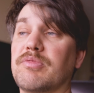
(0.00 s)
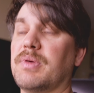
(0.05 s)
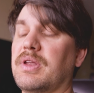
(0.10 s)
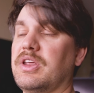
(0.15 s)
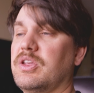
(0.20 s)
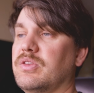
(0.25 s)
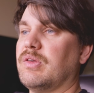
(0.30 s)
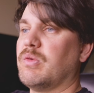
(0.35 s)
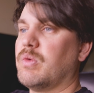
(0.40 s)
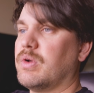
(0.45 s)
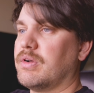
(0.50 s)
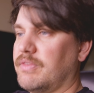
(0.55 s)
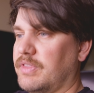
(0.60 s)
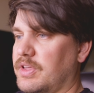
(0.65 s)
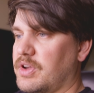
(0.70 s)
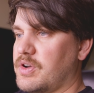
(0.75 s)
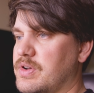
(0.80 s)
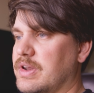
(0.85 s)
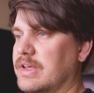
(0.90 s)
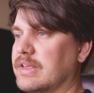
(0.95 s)
but using one of
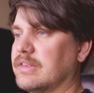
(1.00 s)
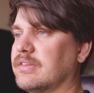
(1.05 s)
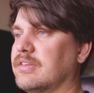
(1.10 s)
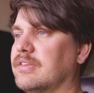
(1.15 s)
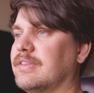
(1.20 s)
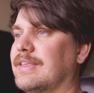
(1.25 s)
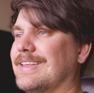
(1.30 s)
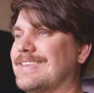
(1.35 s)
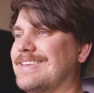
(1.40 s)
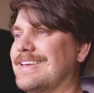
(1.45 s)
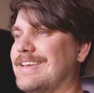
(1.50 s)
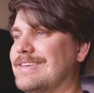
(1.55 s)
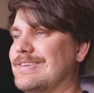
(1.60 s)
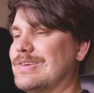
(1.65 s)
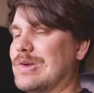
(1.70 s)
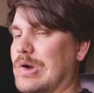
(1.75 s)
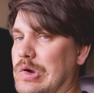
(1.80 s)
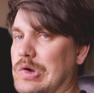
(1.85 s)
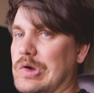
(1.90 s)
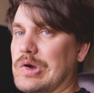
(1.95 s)
their discs that's a
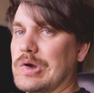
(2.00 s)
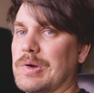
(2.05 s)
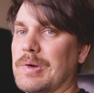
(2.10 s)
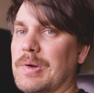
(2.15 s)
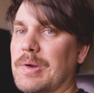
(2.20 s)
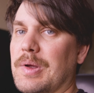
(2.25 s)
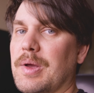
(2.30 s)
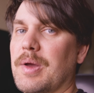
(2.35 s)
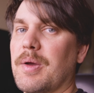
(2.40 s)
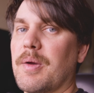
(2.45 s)
darker